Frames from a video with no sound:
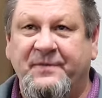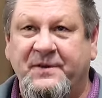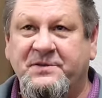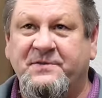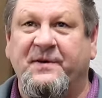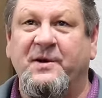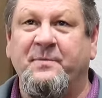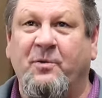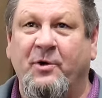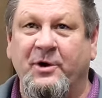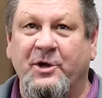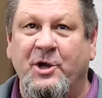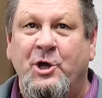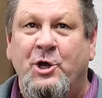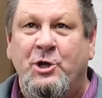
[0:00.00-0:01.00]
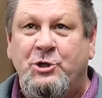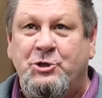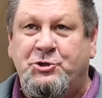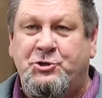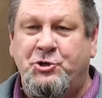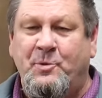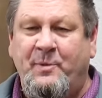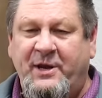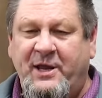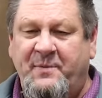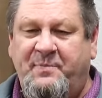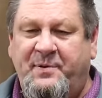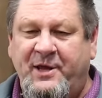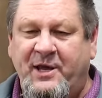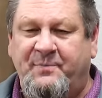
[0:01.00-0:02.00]
this is very important, too many
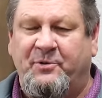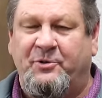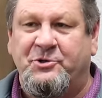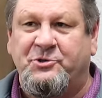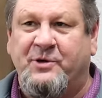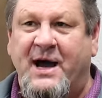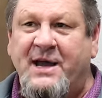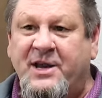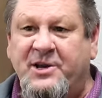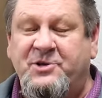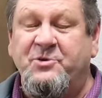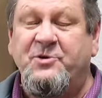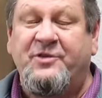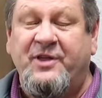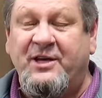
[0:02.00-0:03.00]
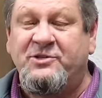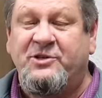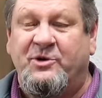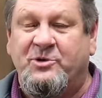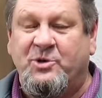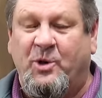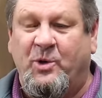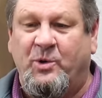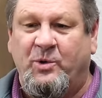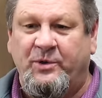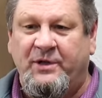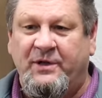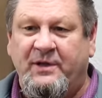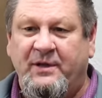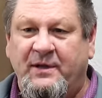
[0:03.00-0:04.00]
people try to do things they're told.